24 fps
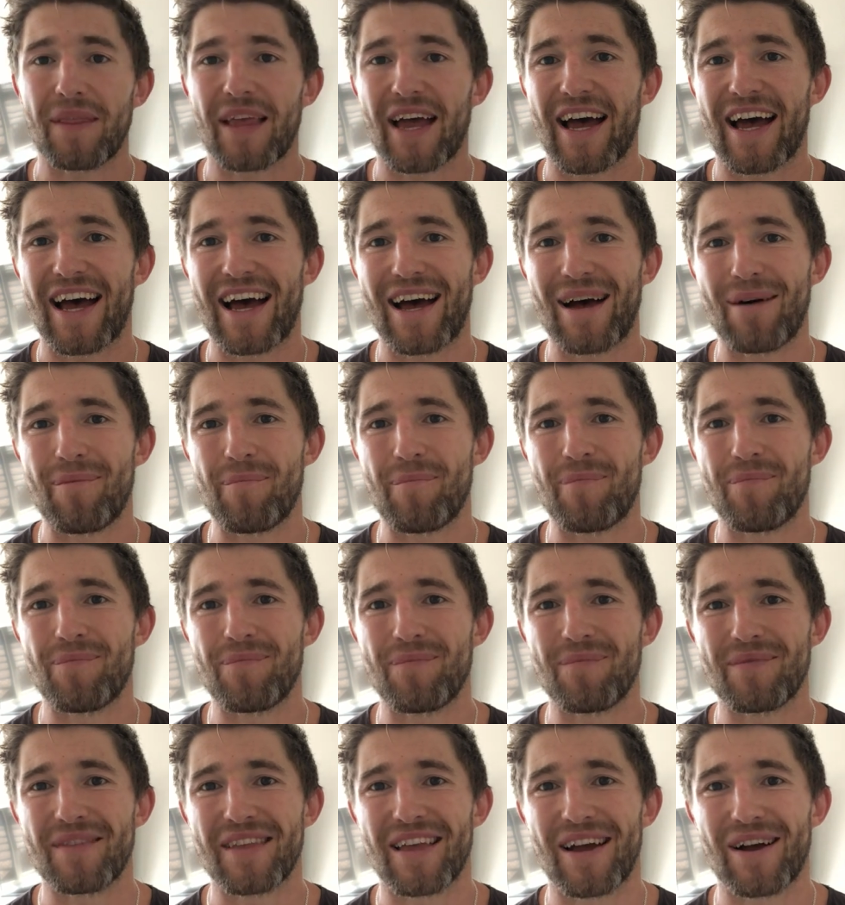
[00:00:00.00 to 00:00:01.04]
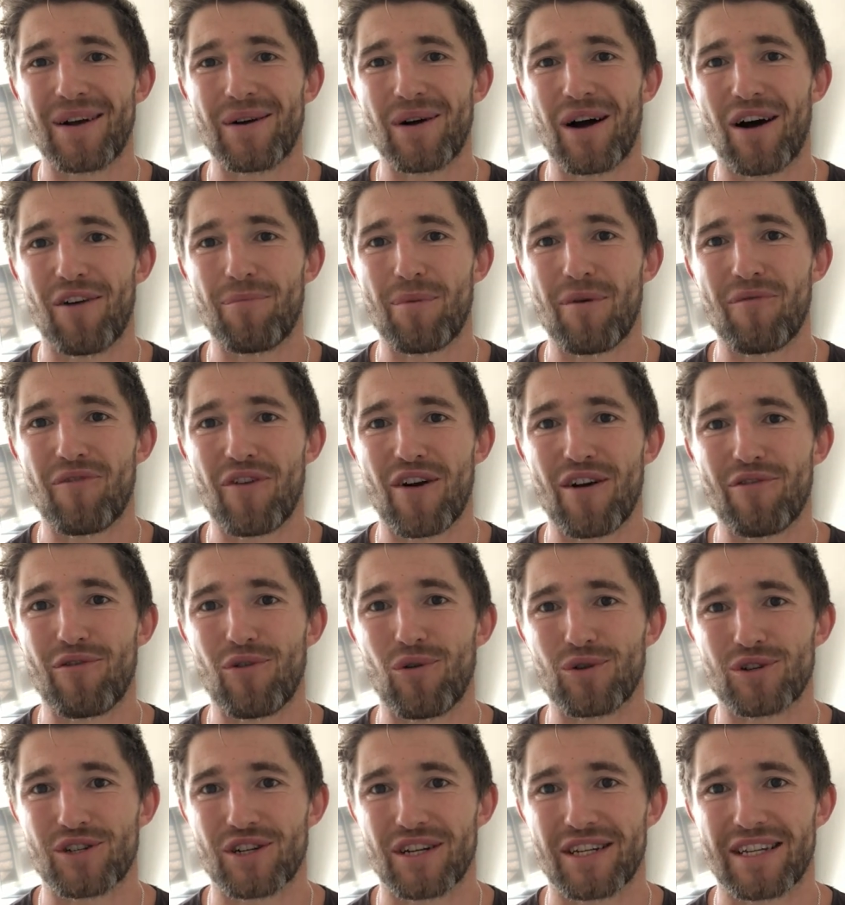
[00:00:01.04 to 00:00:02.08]
I've been very
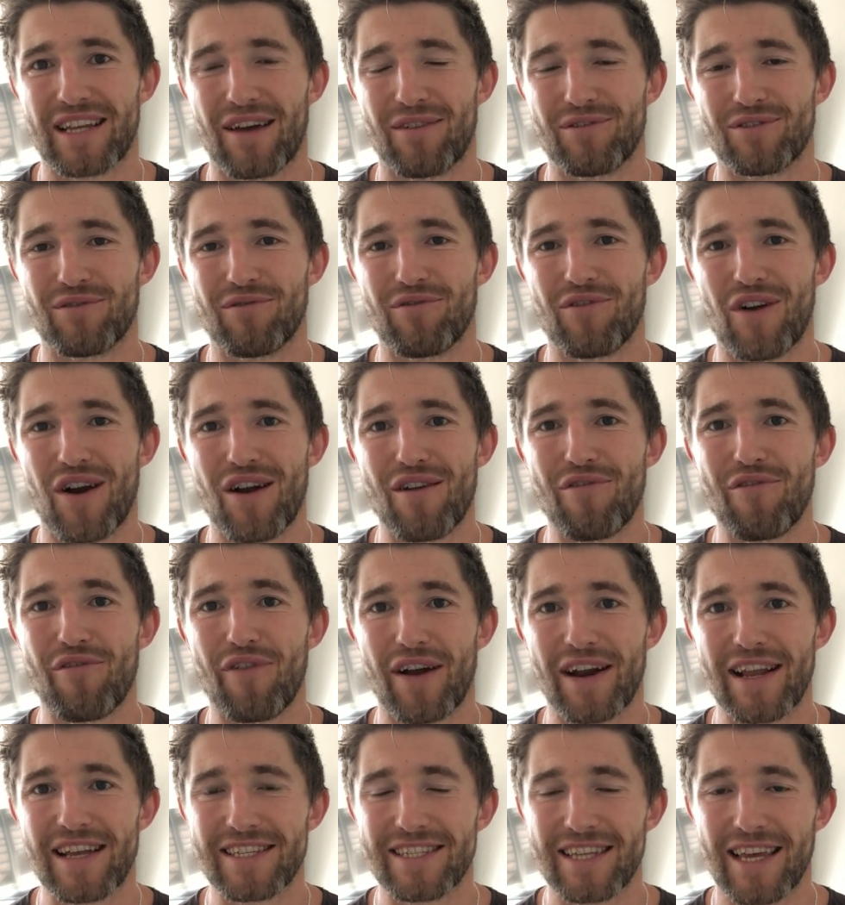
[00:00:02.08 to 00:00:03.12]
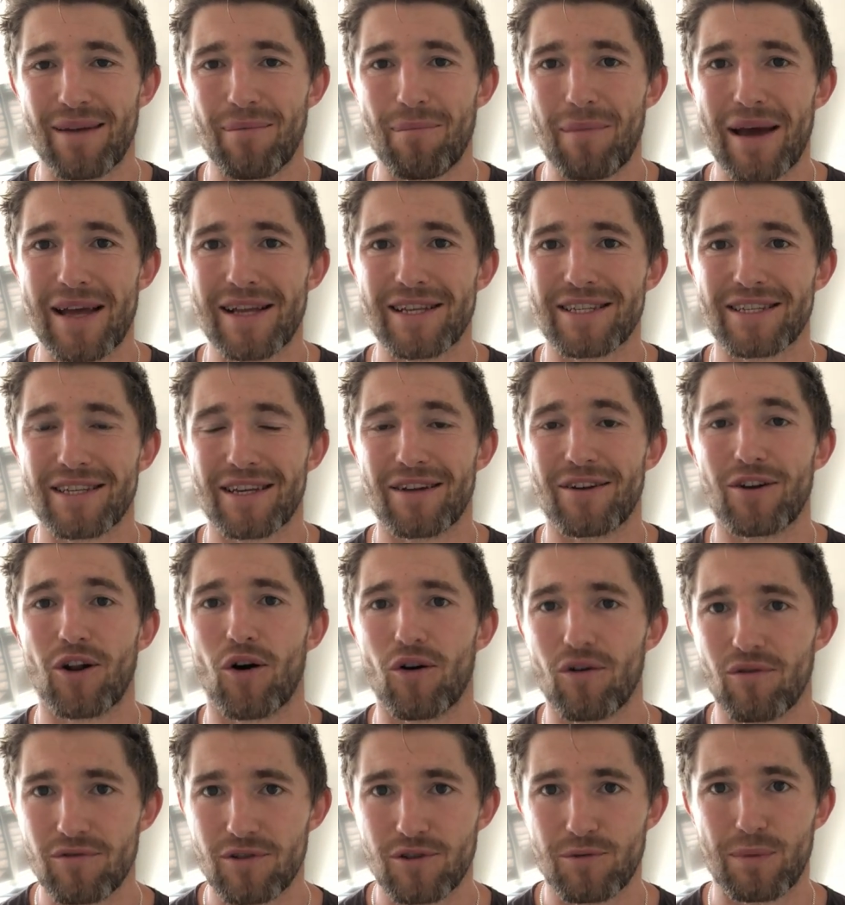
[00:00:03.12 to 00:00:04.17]
fortunate to have some very funny teammates.
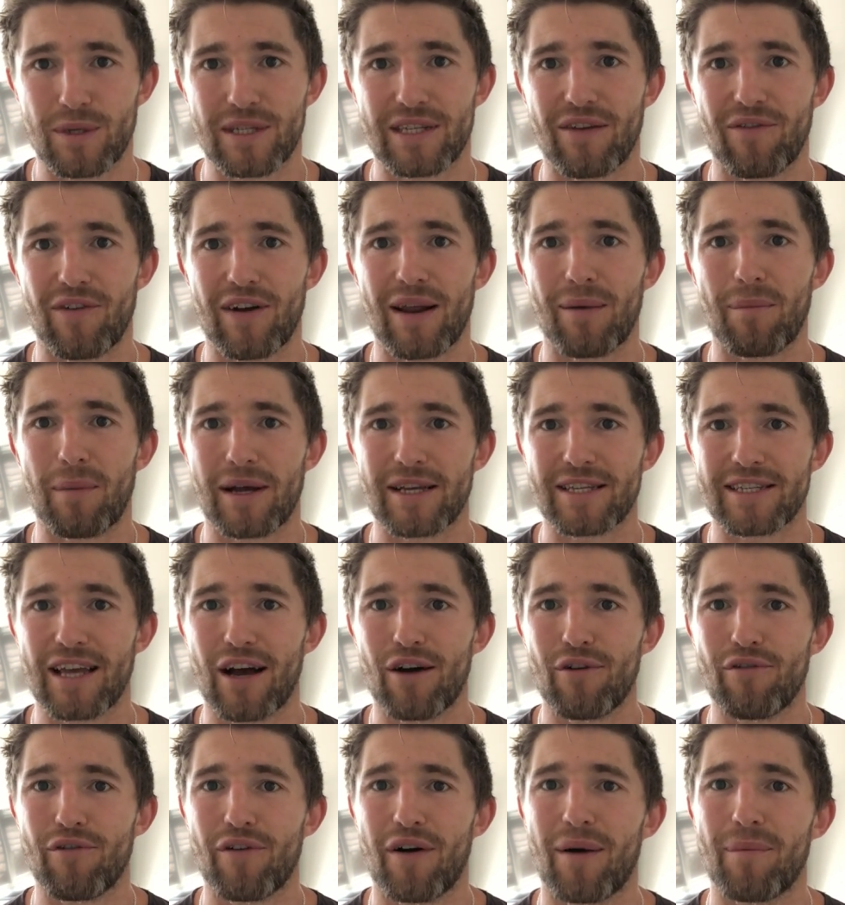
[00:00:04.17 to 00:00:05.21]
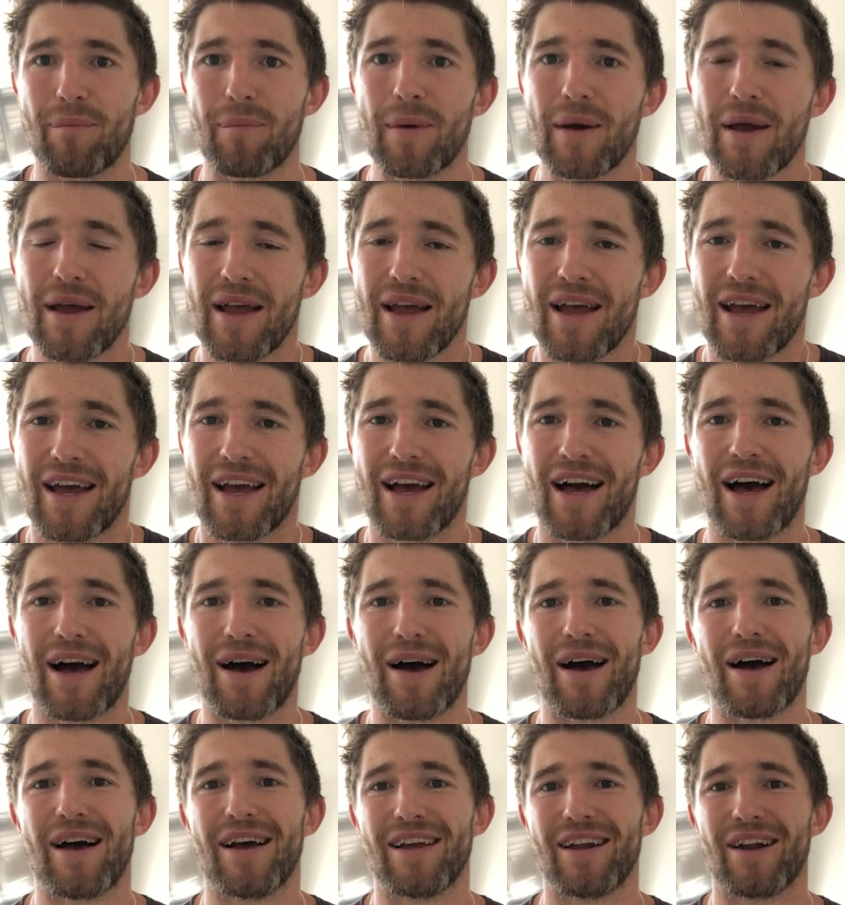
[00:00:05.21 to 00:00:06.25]
Not specifically myself. I'm
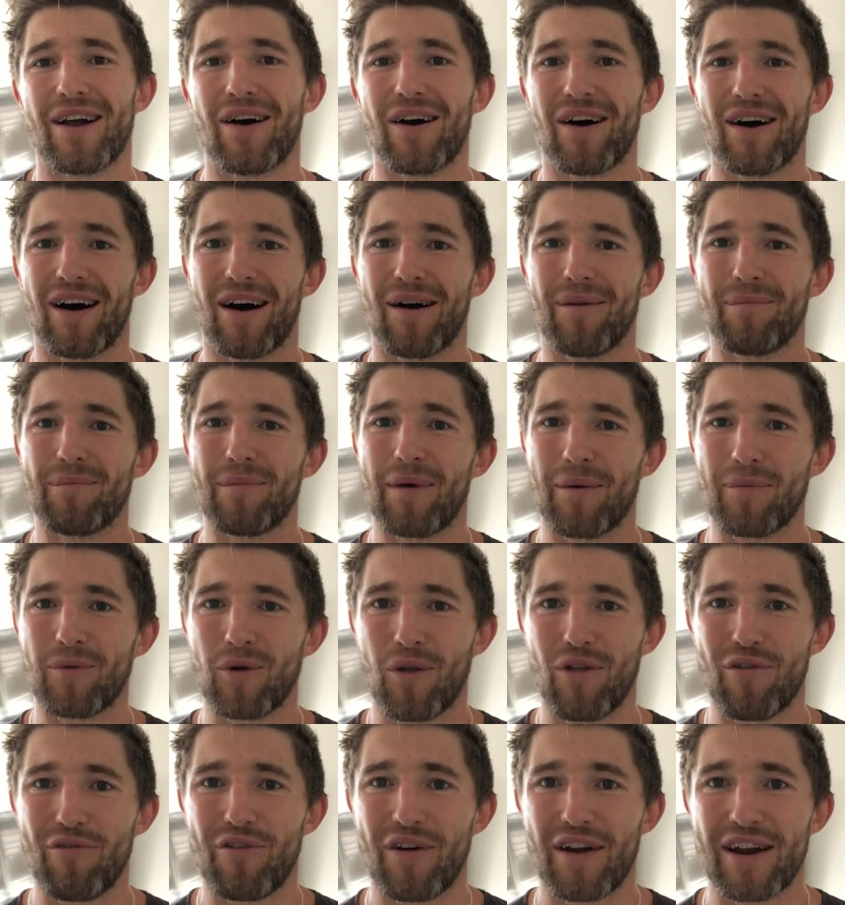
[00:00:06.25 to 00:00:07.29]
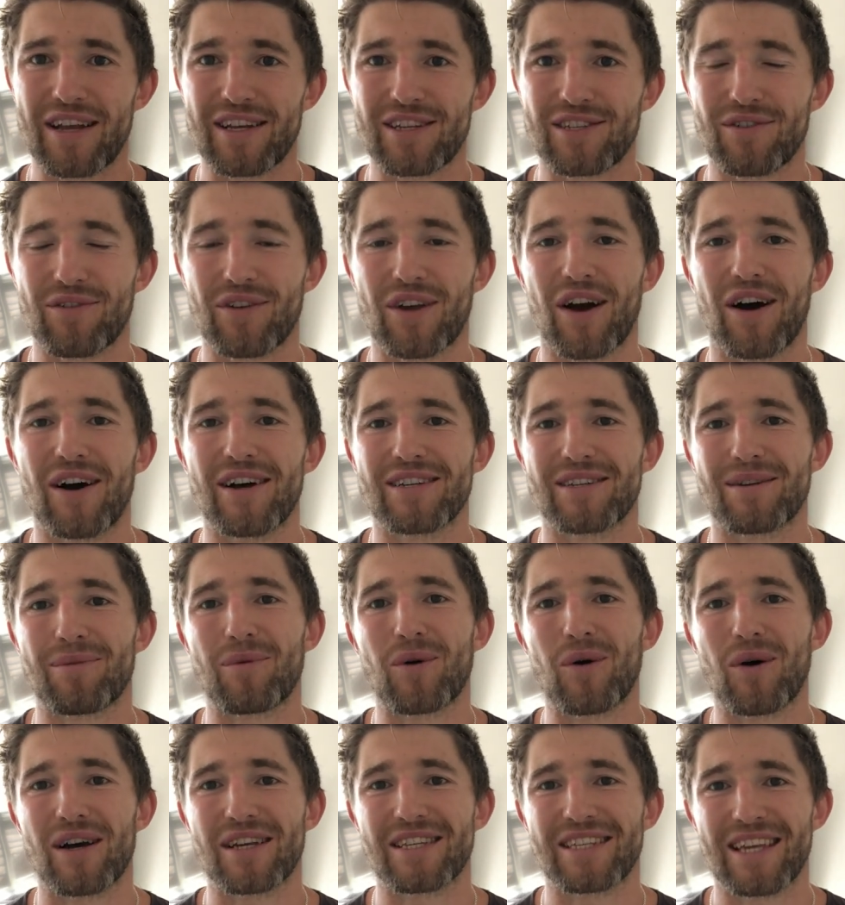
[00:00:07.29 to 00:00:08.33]
not the funniest of guys. I'm
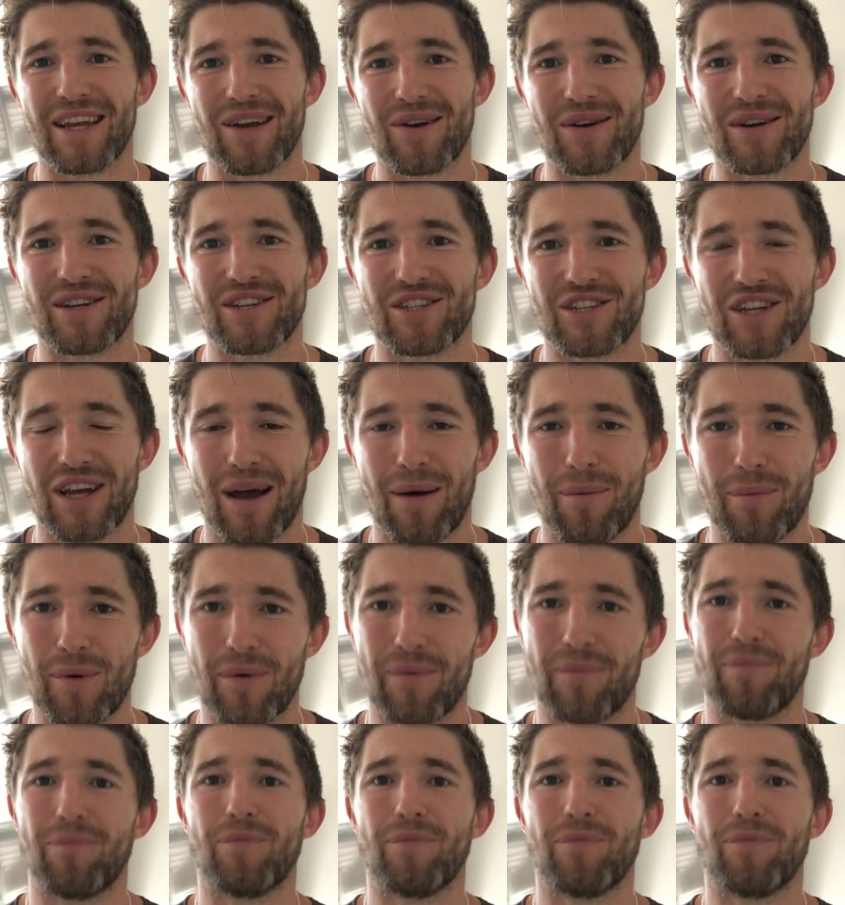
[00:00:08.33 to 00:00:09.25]
quite a serious chap.